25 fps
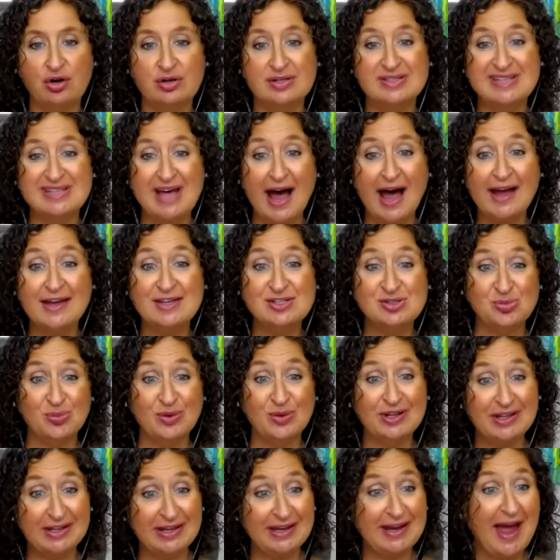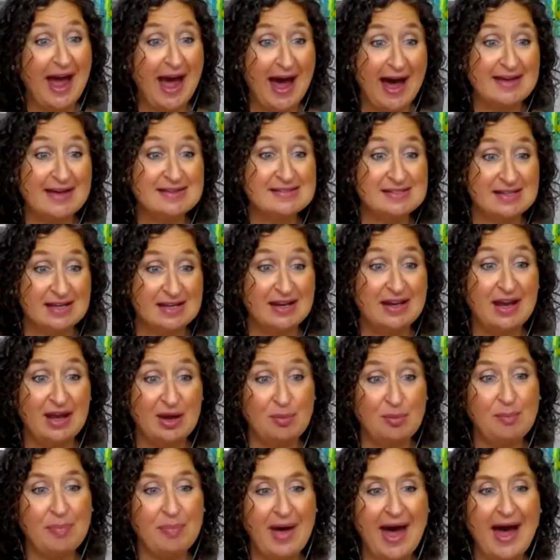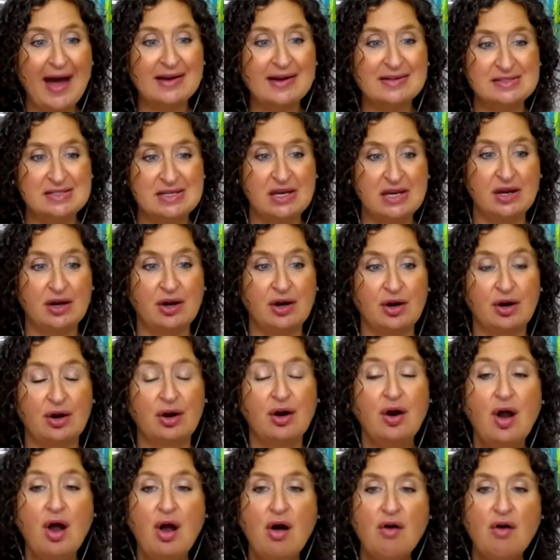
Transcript: size really has an impact here